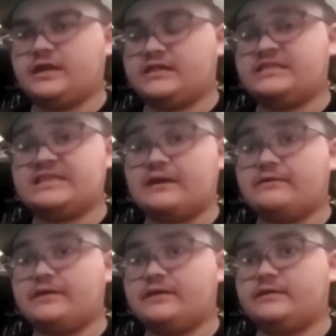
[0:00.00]
and
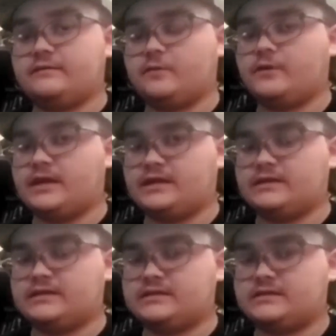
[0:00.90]
sounding 4K
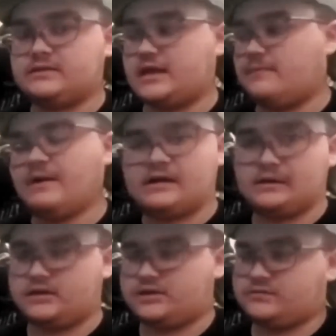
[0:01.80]
discs in my
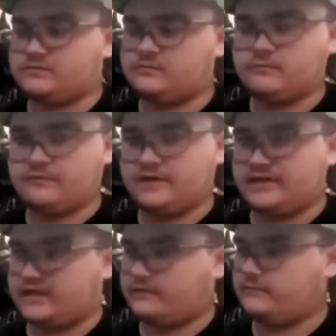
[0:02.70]
collection, without
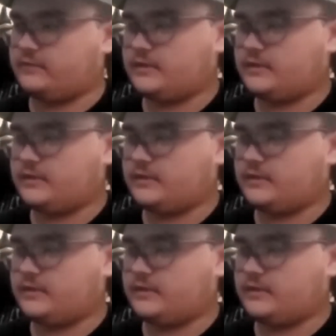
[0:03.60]
a doubt.